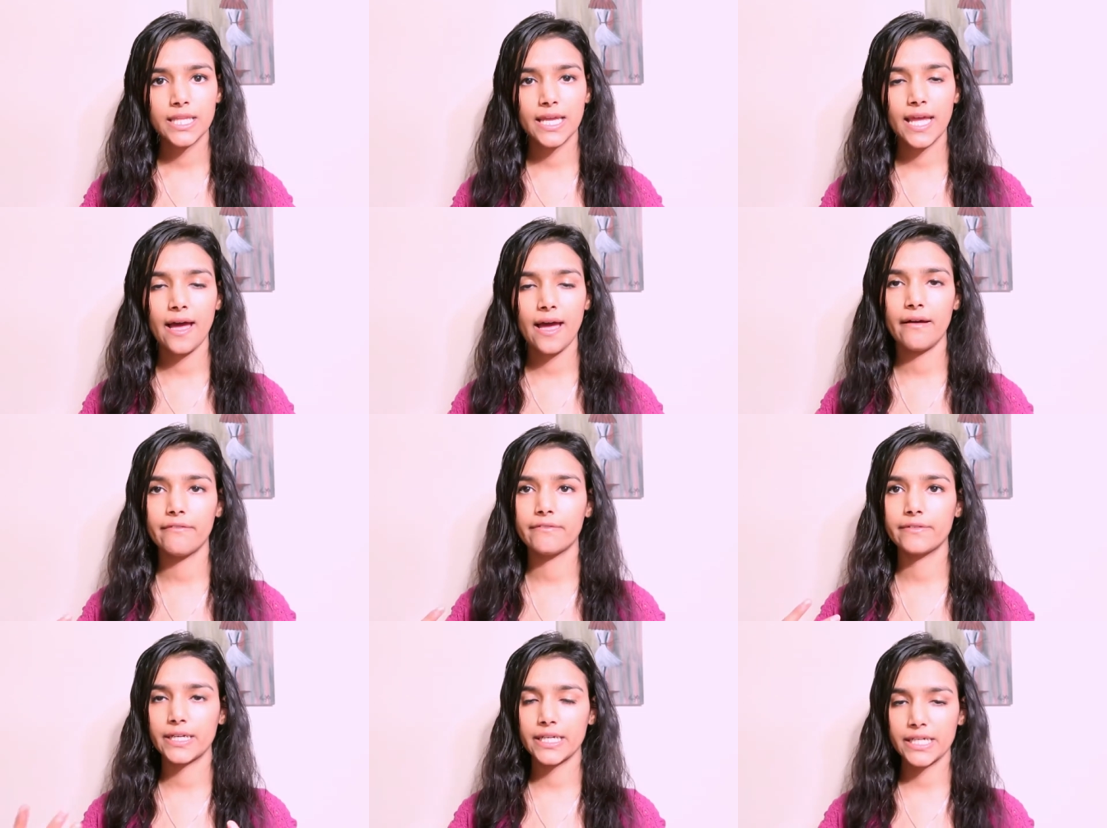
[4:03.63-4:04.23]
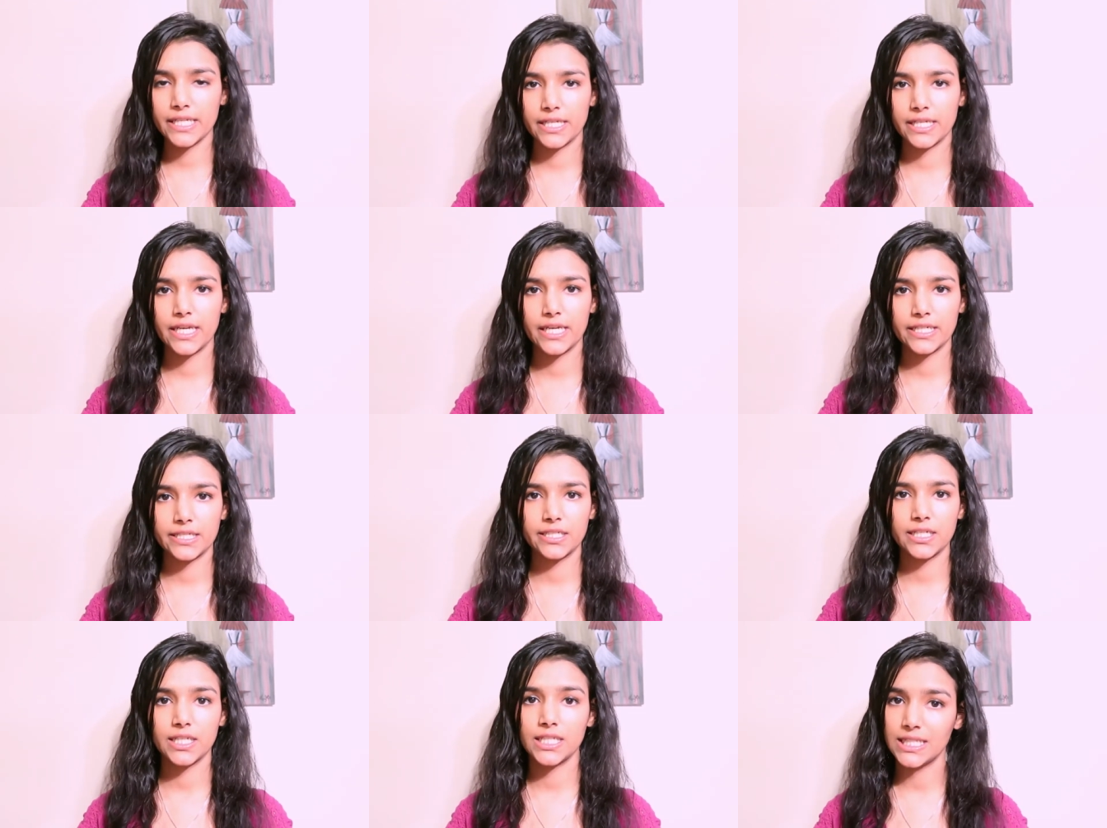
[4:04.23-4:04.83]
they have
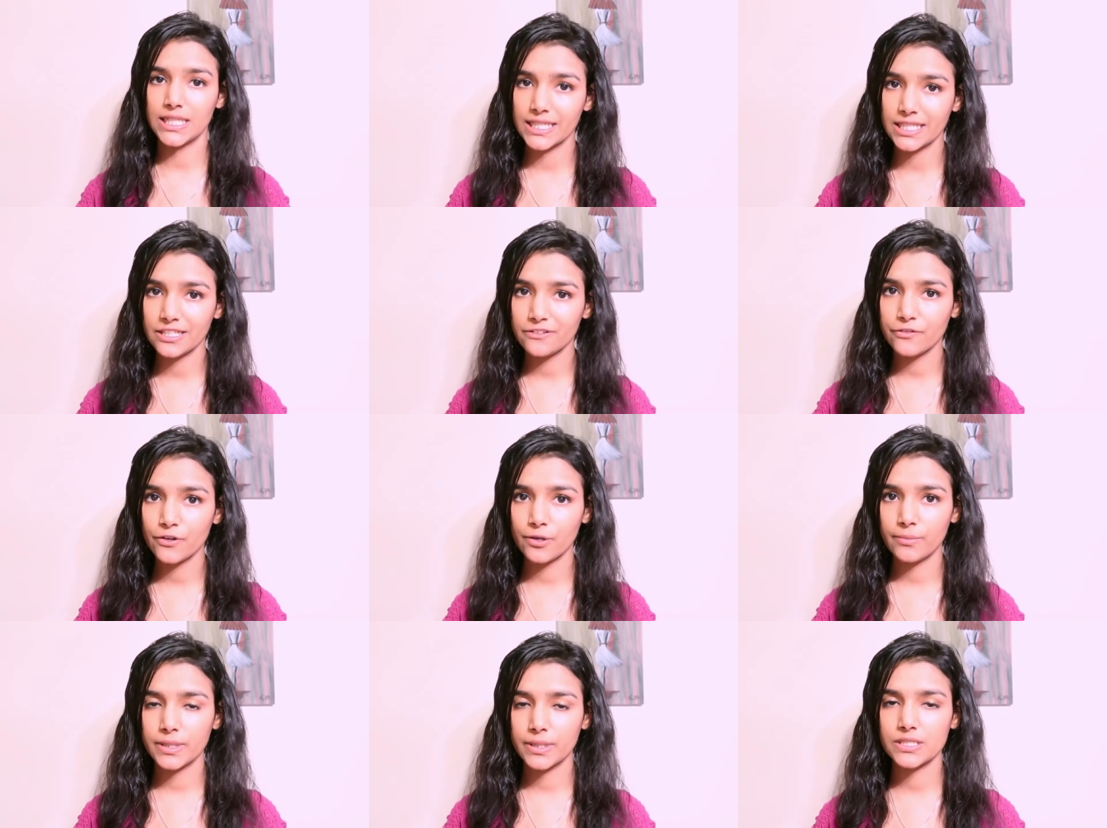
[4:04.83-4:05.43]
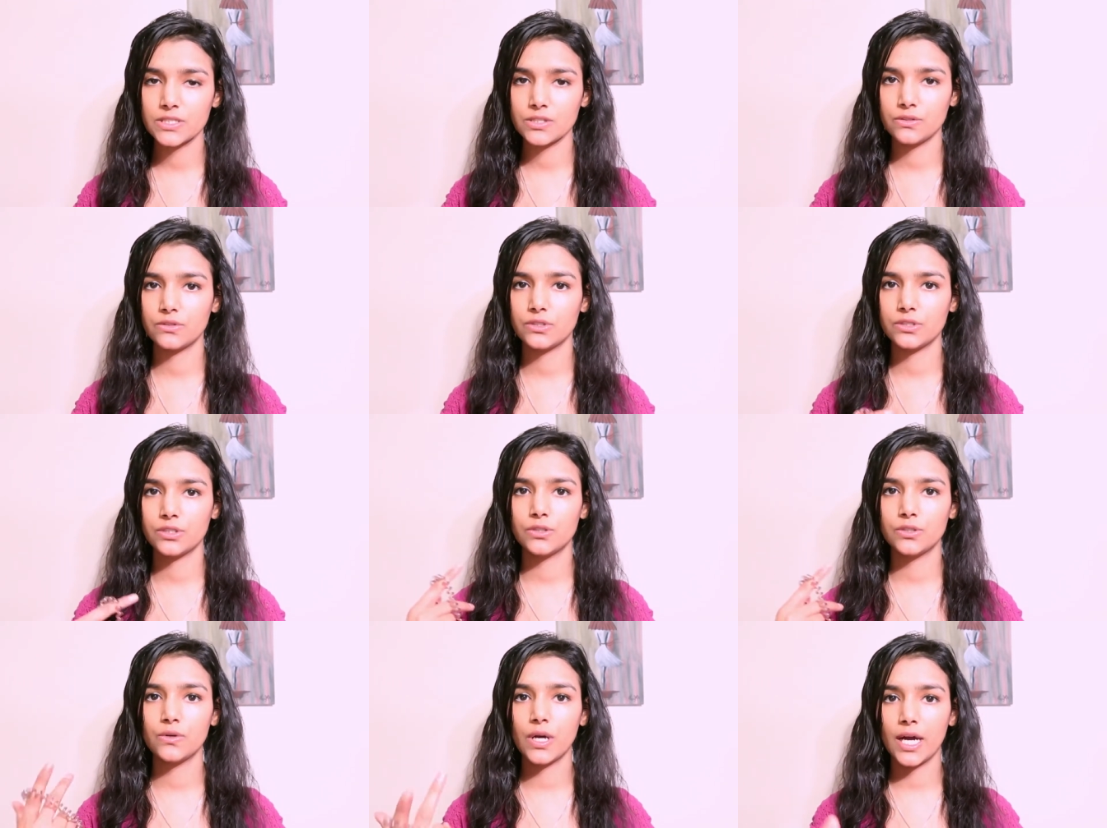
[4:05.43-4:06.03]
created a link for me so
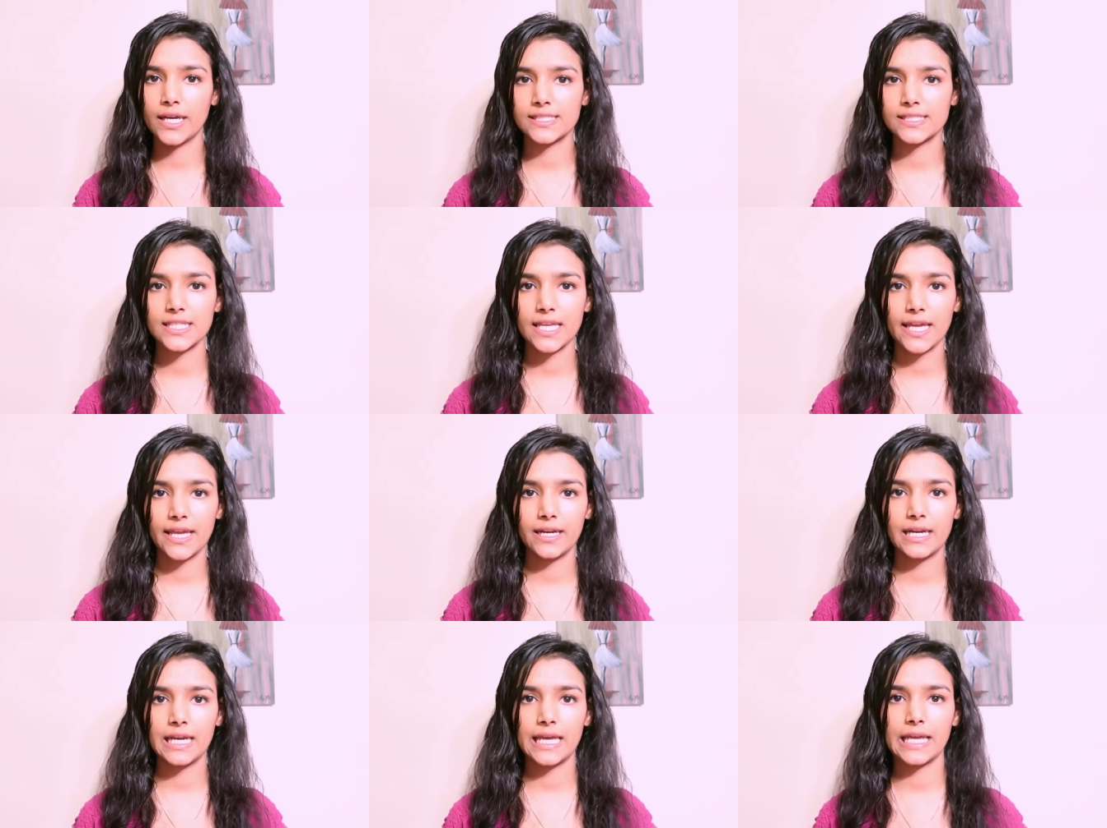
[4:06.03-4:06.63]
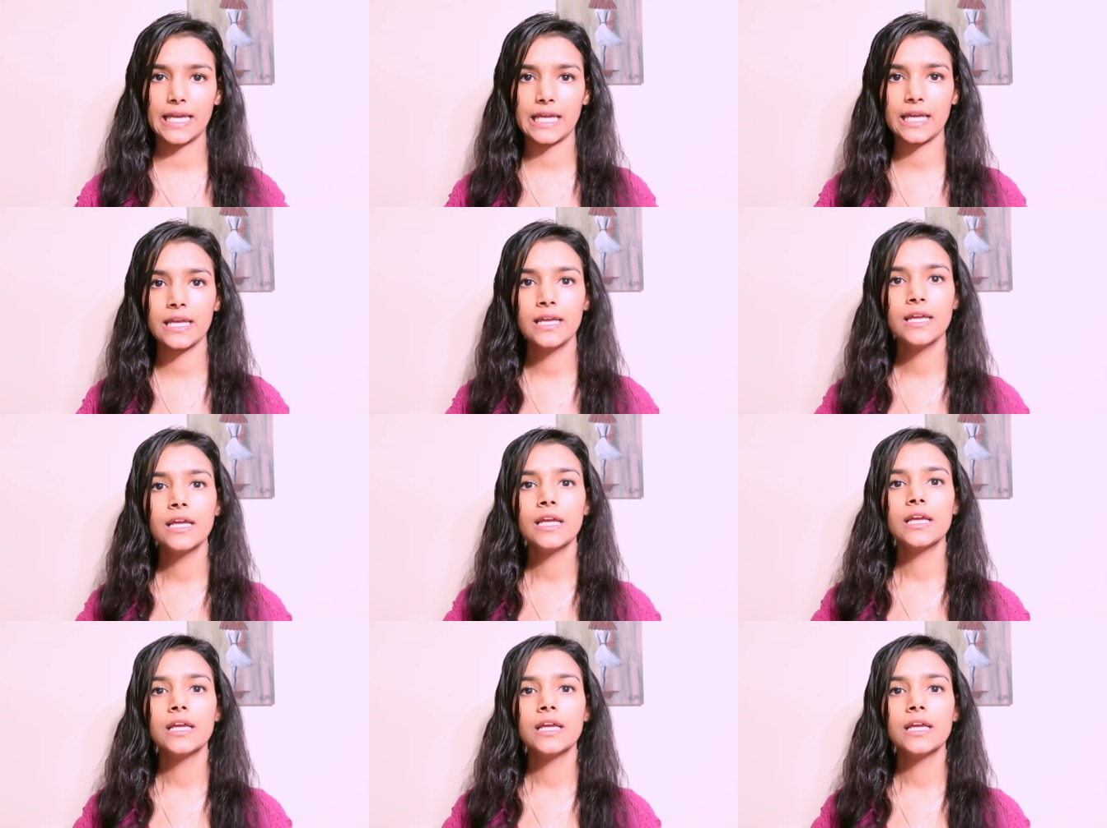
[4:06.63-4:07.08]
that you guys can like